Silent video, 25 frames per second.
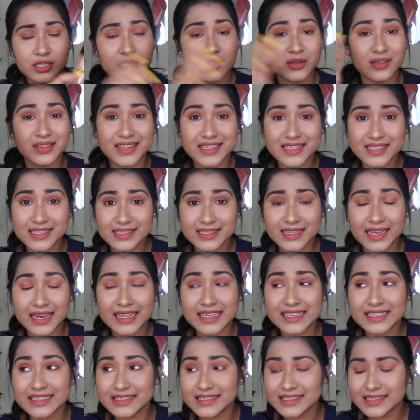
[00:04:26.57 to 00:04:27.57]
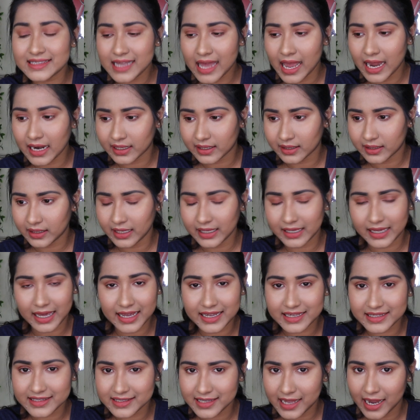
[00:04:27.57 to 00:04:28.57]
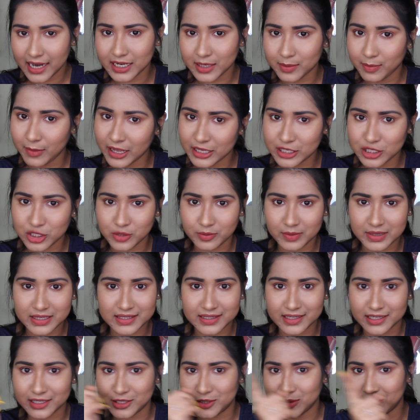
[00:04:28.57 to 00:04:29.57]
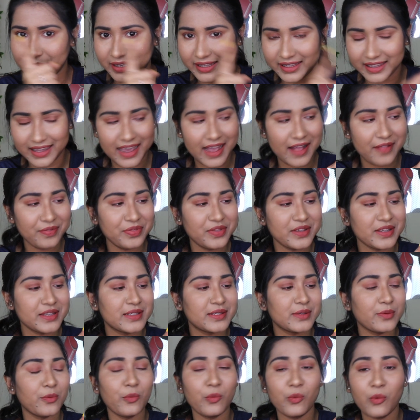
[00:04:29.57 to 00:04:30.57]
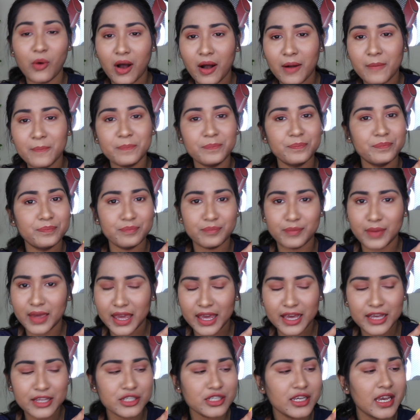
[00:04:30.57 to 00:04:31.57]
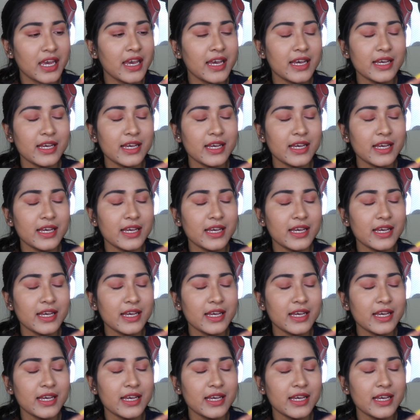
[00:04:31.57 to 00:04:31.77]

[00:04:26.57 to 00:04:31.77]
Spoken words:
So this is an exact match to my skin tone. Again, this warm beige.